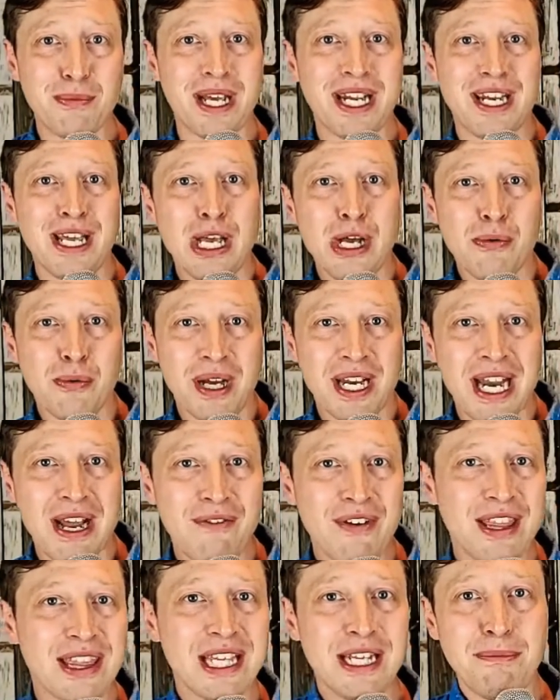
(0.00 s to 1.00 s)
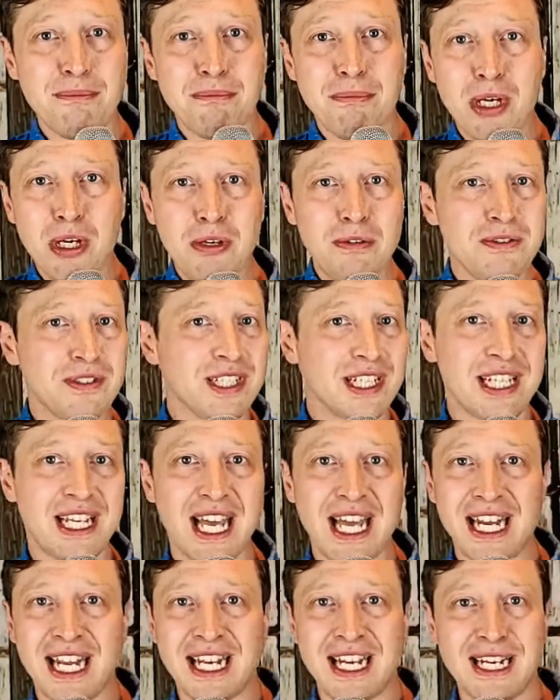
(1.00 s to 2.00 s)
When everything moves
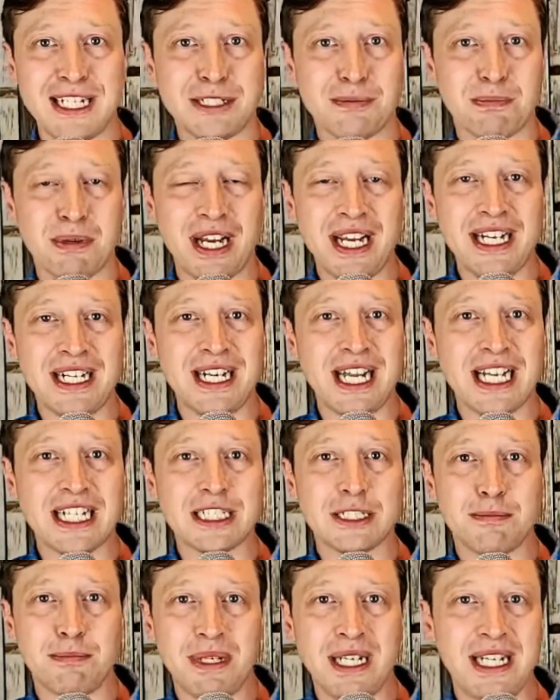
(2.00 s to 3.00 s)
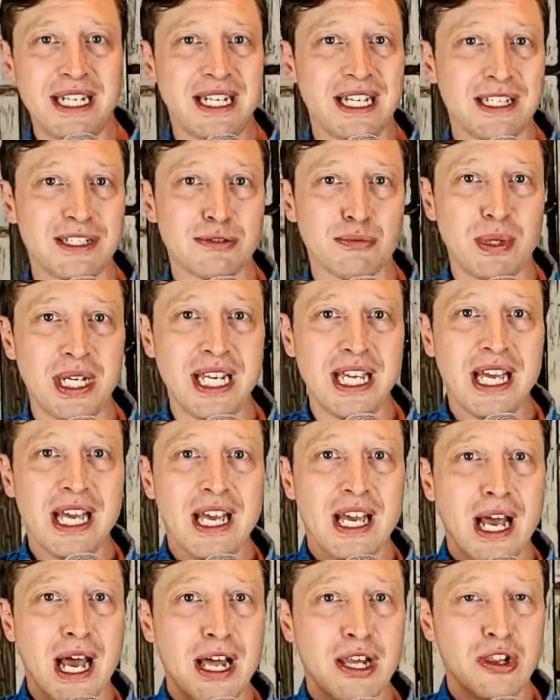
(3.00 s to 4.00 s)
again at its breakneck speed as we
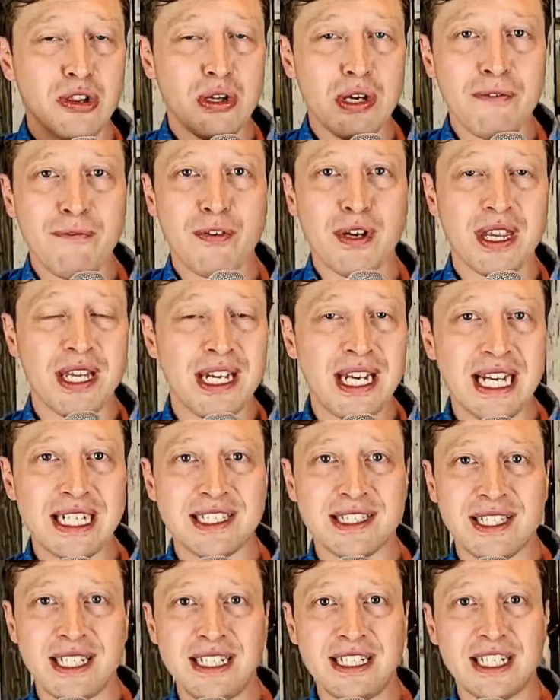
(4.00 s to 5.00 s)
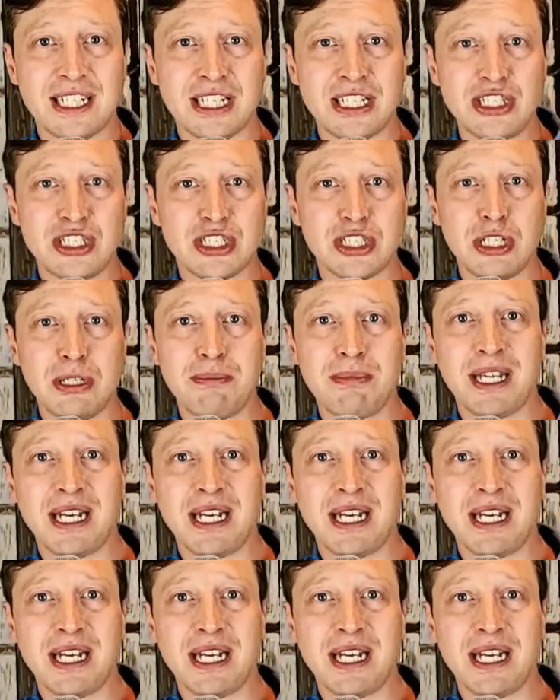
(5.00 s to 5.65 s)
look for the next thing to consume,